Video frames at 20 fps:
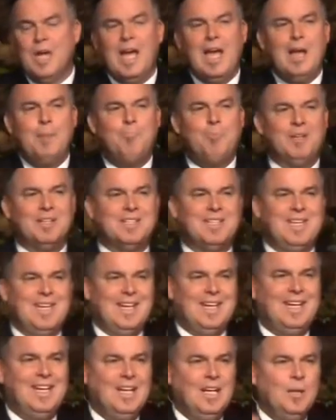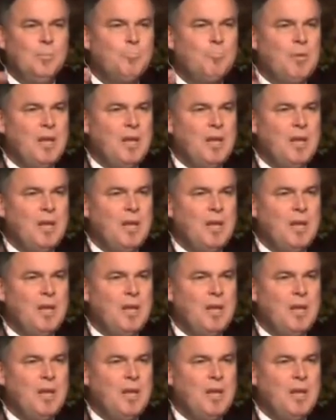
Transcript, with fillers: a particular